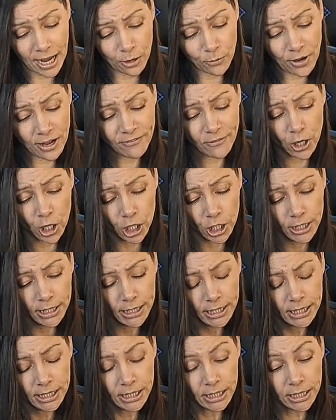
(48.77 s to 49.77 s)
However,
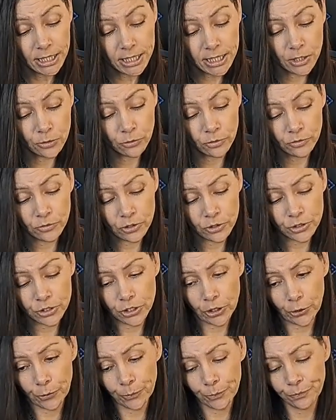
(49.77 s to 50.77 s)
it is in reverse
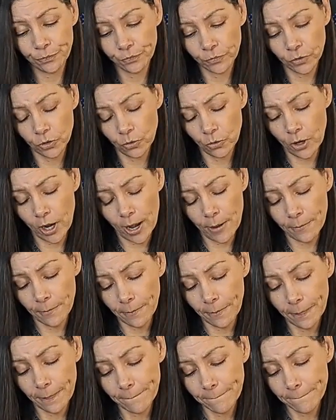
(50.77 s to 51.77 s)
here. Okay.
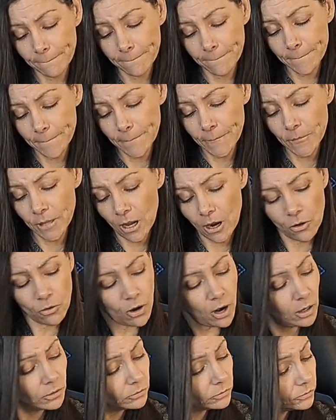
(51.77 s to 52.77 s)
All
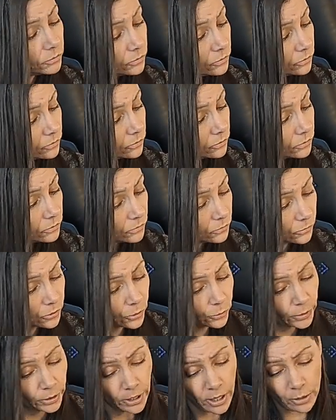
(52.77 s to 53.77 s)
right. What
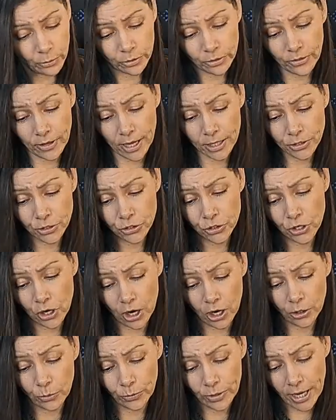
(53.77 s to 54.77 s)
do we got with that
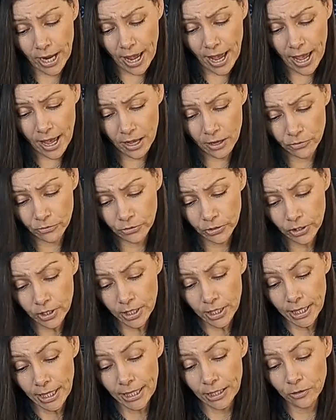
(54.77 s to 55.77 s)
star? We have
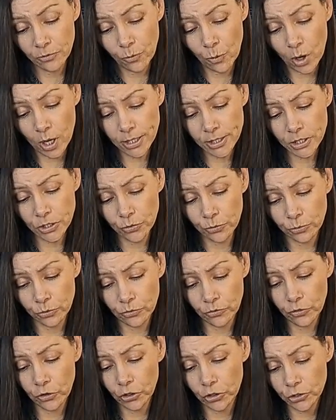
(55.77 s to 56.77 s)
Eight of Wands in
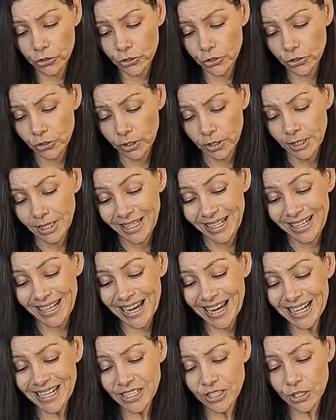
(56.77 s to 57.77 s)
reverse.
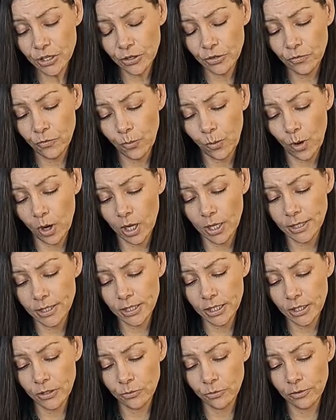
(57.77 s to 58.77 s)
Knight of
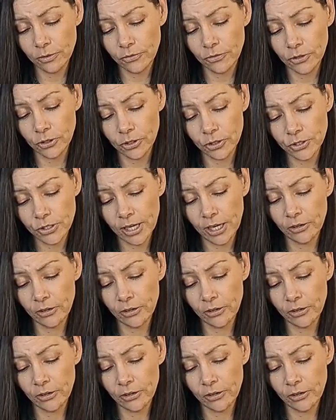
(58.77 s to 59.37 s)
Wands in reverse.